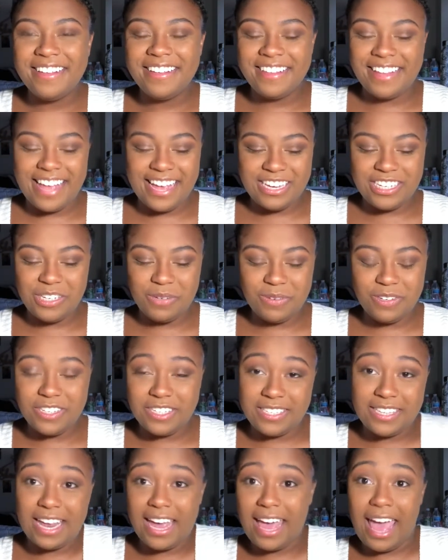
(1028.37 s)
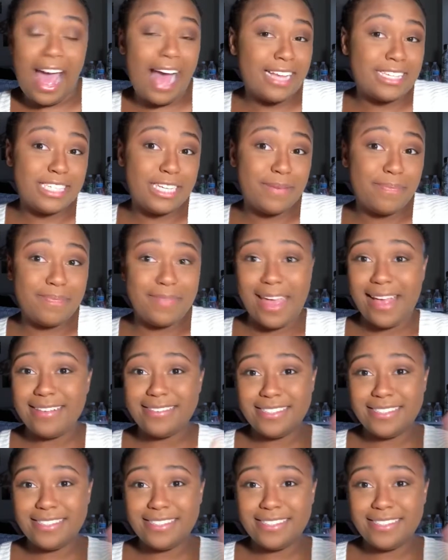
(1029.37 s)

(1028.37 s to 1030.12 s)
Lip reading: Like, she was just like, ask him, like,